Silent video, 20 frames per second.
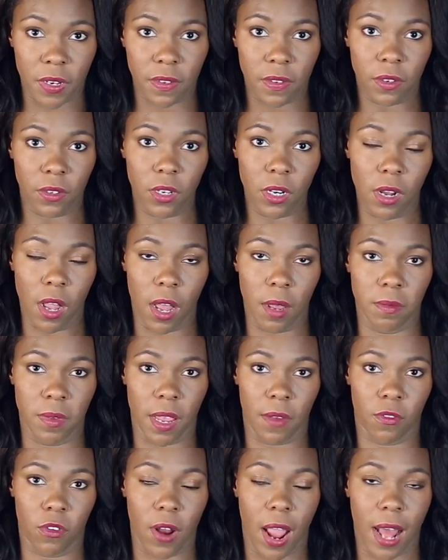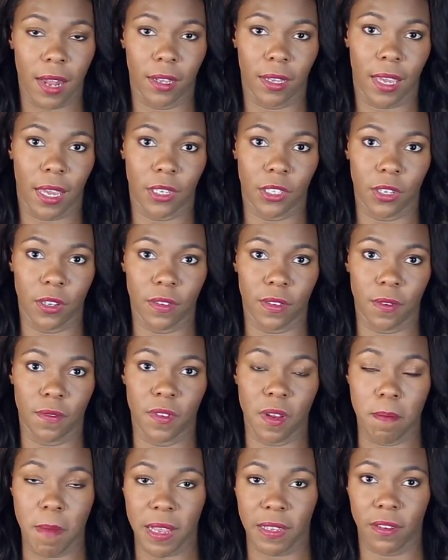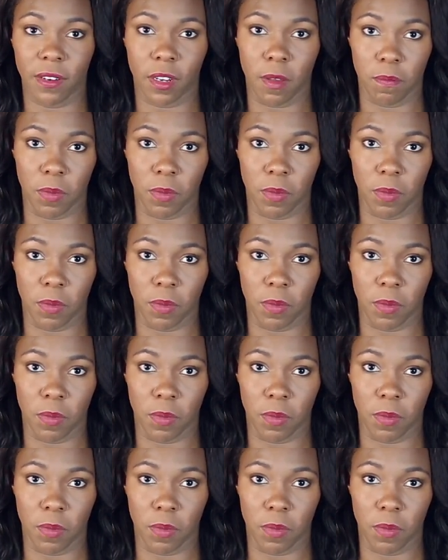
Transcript: The decision comes after allegations of domestic